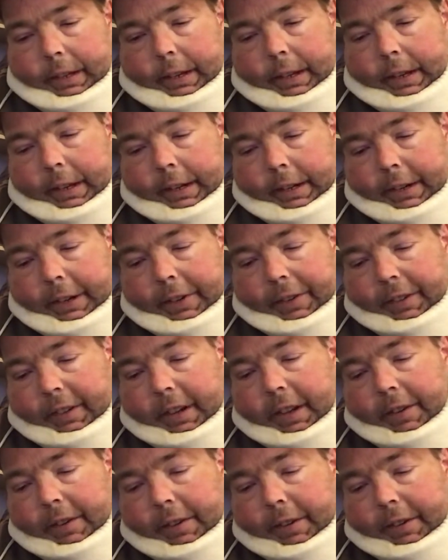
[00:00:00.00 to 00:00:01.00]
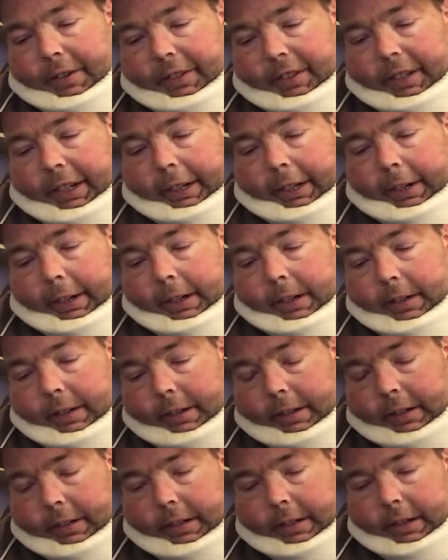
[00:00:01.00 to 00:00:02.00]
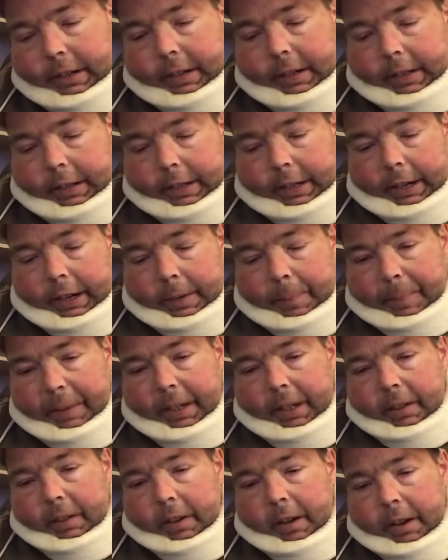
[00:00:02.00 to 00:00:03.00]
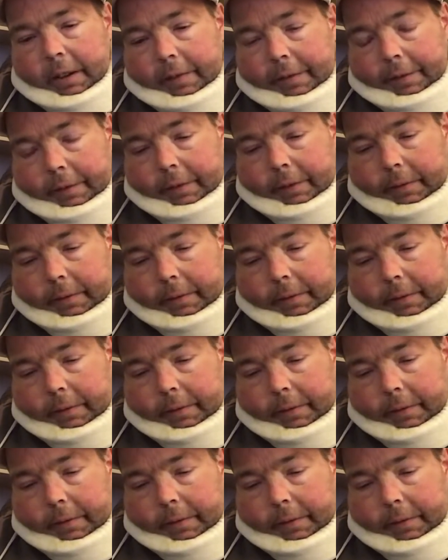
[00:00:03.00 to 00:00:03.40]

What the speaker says: and here's another sticker you got to peel off.